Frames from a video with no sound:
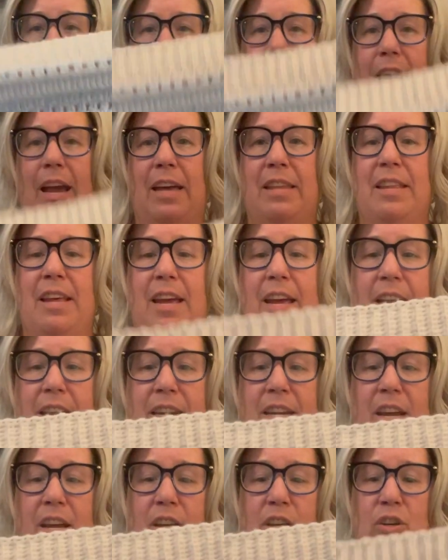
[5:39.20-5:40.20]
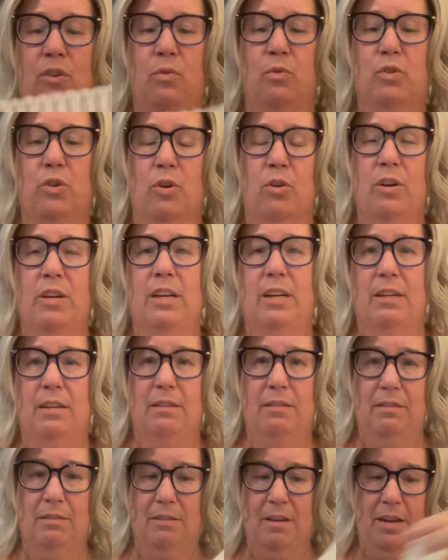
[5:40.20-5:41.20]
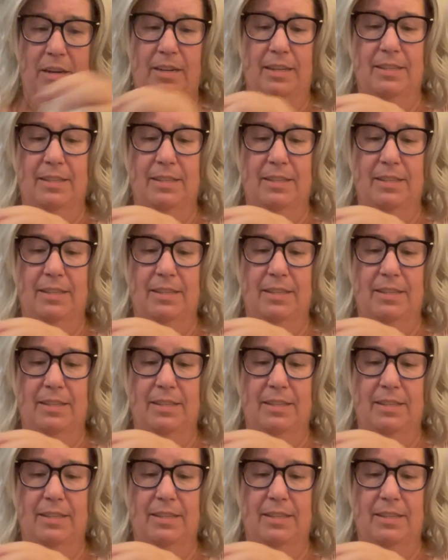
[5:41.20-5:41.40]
And then you turn it on